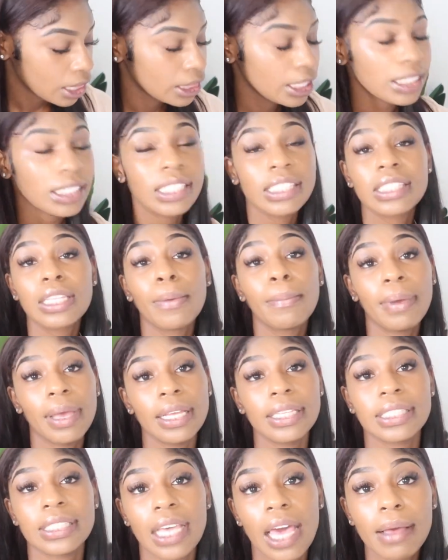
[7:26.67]
this is the
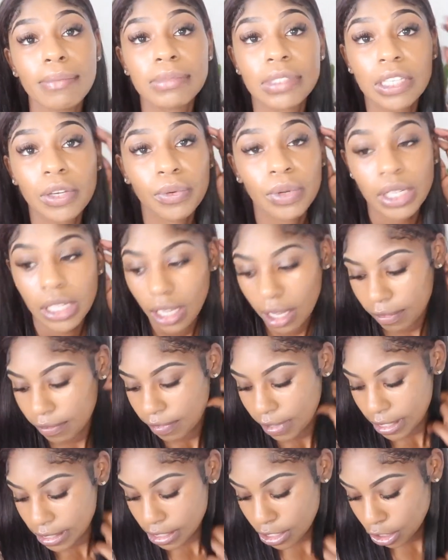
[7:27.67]
best time to really
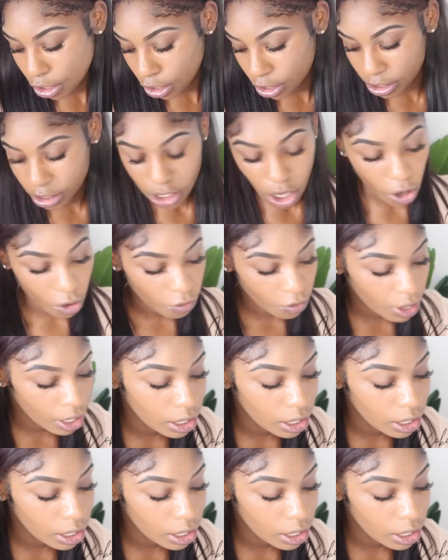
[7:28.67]
invest in yourself